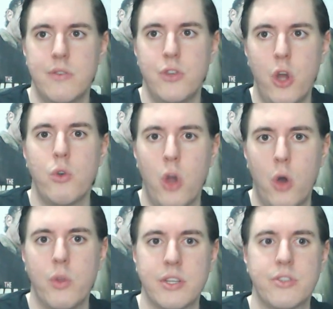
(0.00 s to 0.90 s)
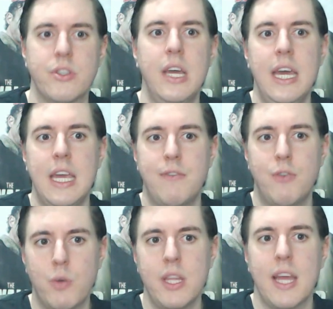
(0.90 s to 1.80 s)
don't know this, if
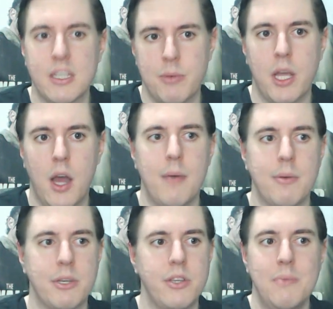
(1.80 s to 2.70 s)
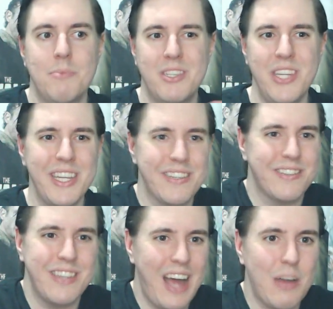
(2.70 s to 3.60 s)
you read the X-Men comics, Mystique
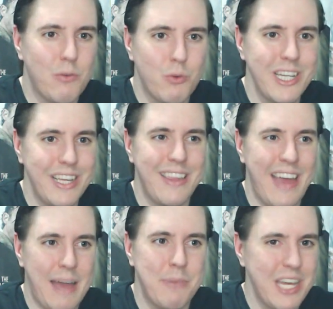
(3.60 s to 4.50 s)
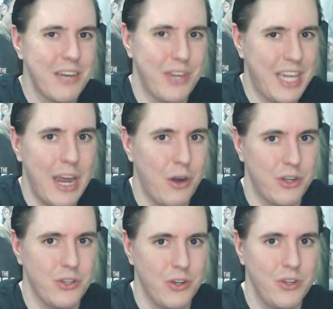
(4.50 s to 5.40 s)
is not really that big of a
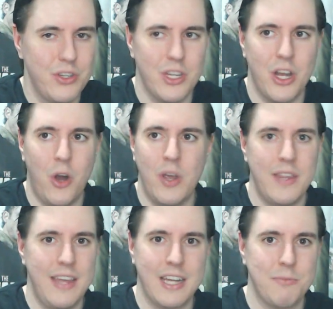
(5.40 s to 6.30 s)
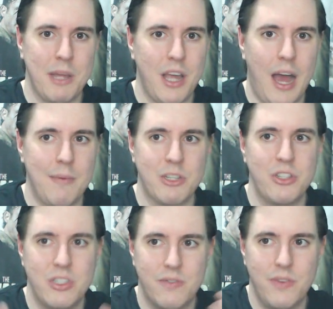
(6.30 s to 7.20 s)
character, you know, in the X-Men
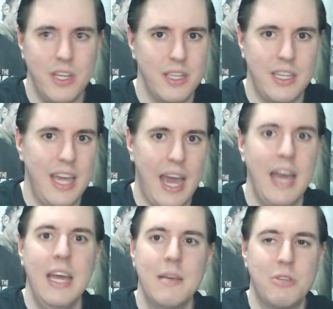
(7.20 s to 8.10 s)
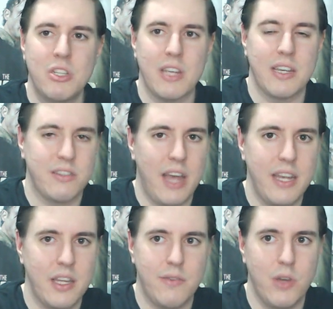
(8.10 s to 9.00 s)
comics. She's a villain, yeah. She's like a
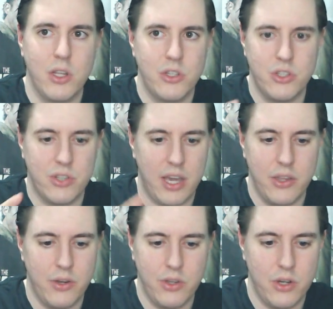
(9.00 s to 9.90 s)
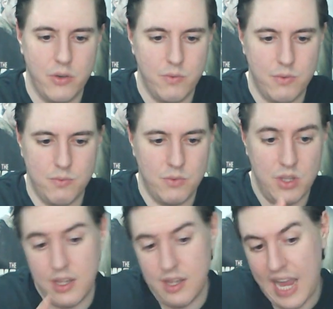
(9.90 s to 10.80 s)
sidekick villain. She's either, you know,
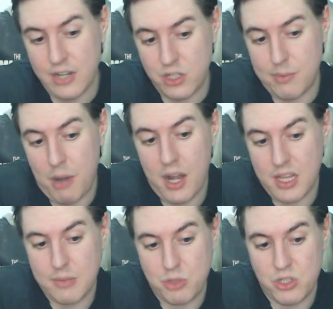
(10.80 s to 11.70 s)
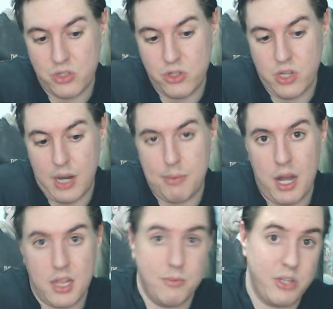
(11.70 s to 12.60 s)
actually Apocalypse. She's on
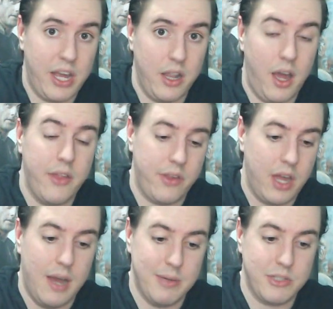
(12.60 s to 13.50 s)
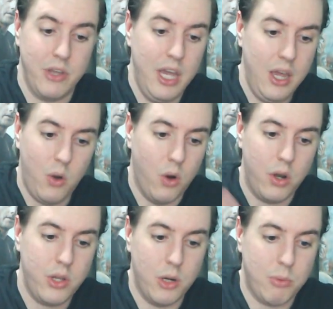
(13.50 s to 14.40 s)
Apocalypse's side a lot in the comics.
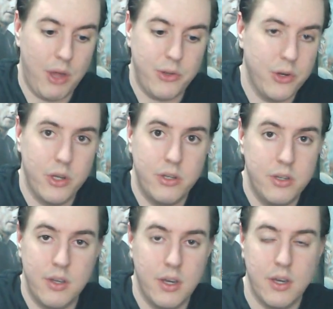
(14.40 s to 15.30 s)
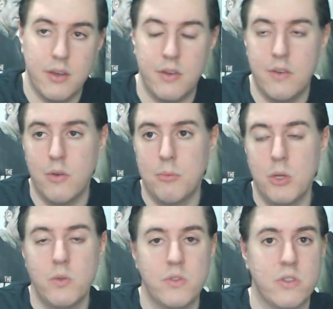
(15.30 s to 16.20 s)
Or, you know, Brotherhood, Evil
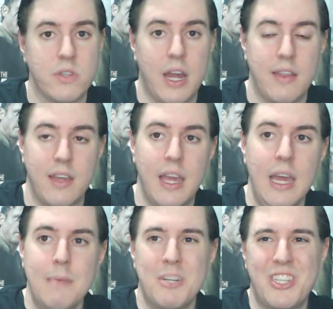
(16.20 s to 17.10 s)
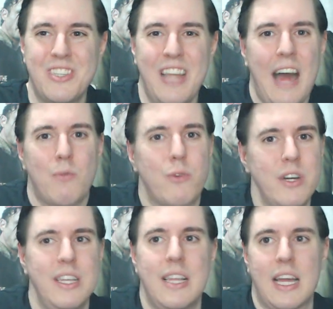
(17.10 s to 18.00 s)
Mutants, this kind of thing. But she's not
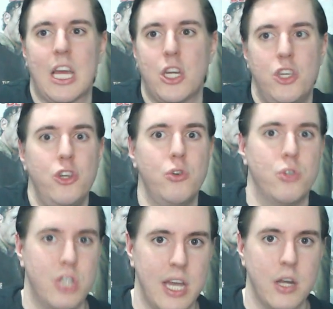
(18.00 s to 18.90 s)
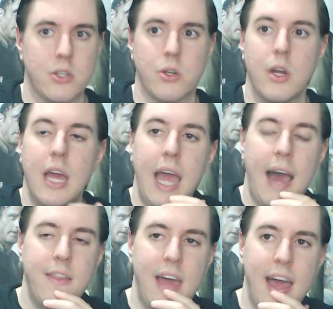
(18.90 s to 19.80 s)
really like a huge character.
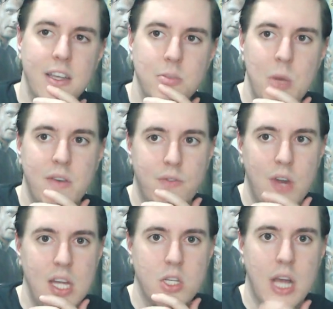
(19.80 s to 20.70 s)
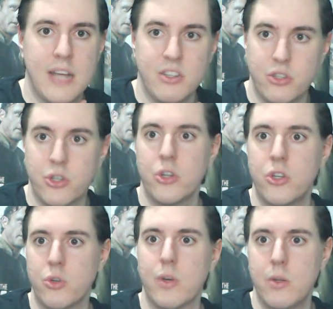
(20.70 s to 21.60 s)
And the X-Men franchise has
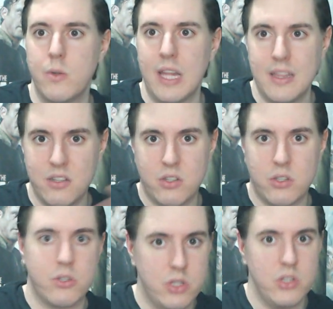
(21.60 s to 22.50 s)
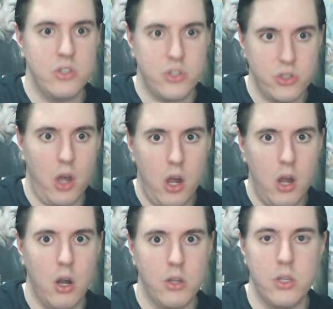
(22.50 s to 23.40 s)
turned her into like this
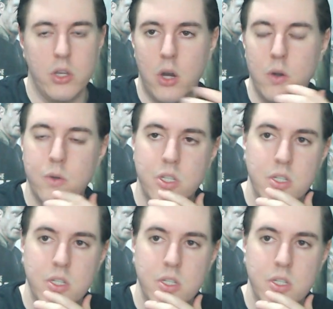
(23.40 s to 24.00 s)
star, you know,